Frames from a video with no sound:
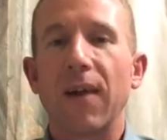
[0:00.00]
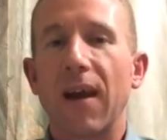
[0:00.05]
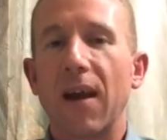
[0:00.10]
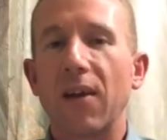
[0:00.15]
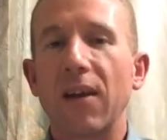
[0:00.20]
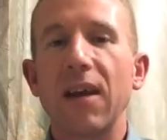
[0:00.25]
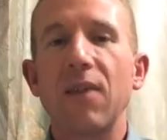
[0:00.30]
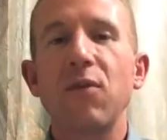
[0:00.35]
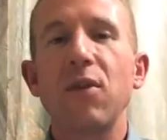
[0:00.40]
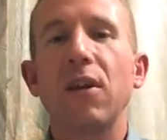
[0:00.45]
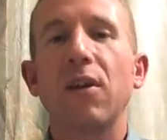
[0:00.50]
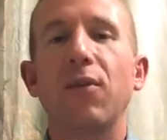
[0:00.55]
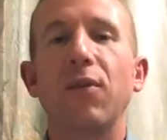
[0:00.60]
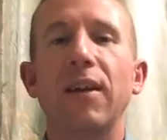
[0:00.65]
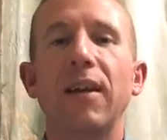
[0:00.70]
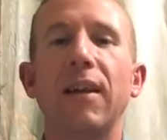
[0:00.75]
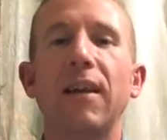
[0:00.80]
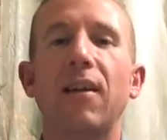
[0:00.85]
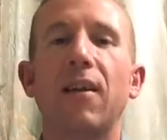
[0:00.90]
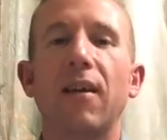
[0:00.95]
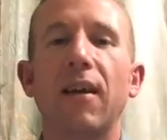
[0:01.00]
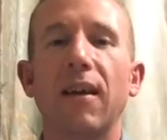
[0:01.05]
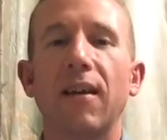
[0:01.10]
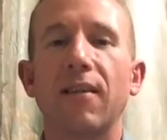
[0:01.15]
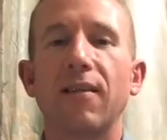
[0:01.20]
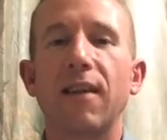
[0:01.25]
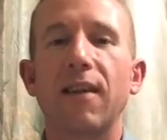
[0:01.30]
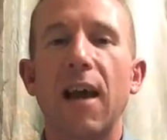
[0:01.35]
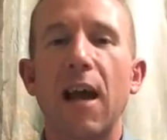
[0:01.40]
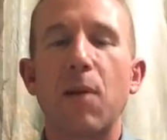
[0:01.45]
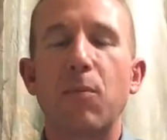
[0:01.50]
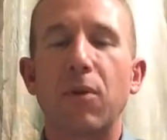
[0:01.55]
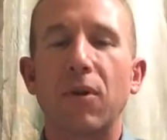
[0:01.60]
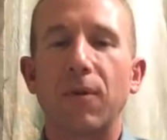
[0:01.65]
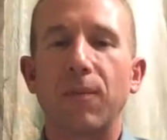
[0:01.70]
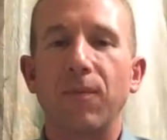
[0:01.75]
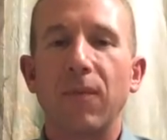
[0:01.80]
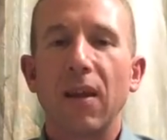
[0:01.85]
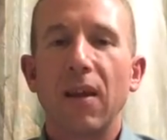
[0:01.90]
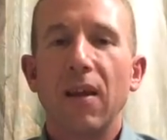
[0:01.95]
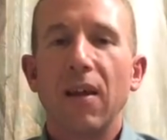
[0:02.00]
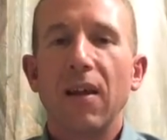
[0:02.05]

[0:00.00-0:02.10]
And I'll give you a really good example.